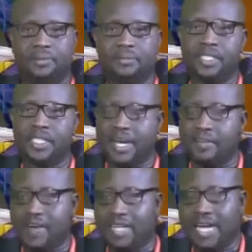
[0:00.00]
is an
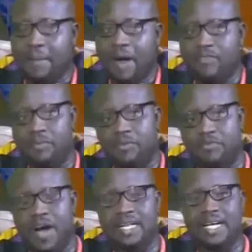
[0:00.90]
inverter, apart from the
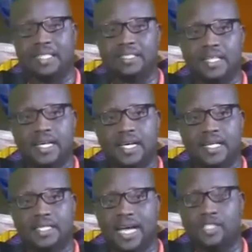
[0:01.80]
fact that
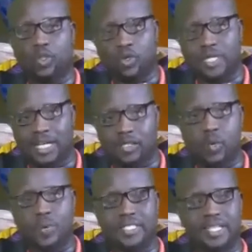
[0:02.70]
it has storm
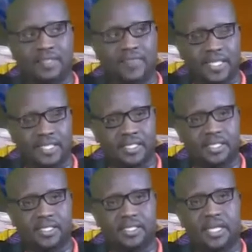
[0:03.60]
resistant
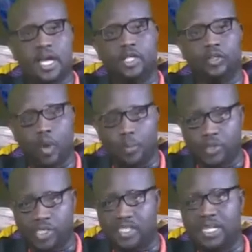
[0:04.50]
facilities, double
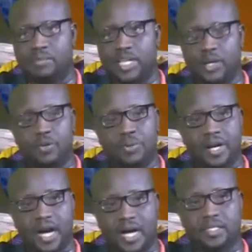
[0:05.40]
system circuit
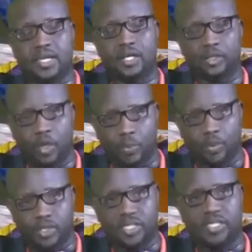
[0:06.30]
breakers,
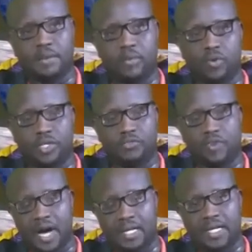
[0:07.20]
double system cooling
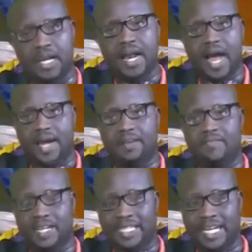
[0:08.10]
fan, an
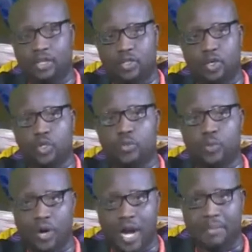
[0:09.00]
inverter that does not use
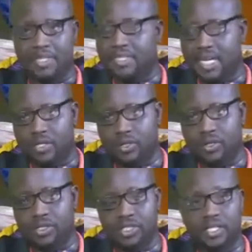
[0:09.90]
programming
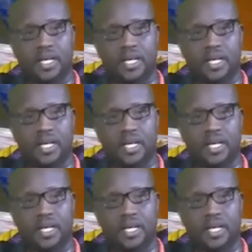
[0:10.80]
technology.